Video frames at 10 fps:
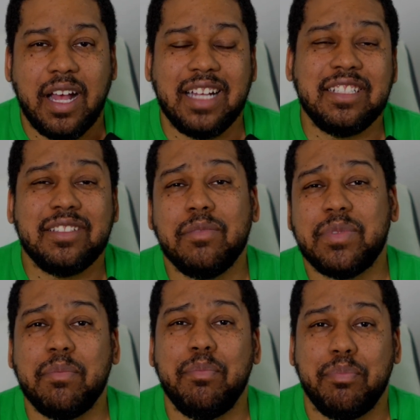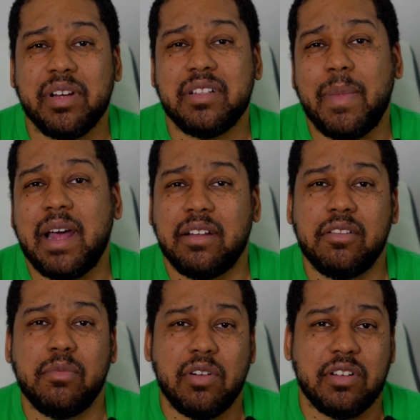I just hope they bring them out a
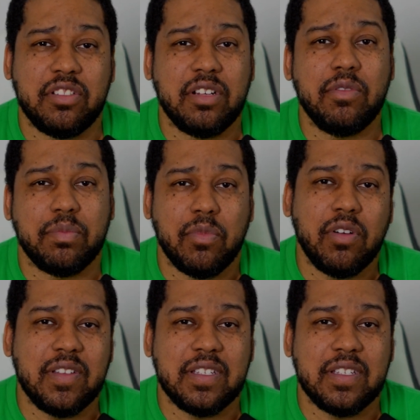little more and show us more of the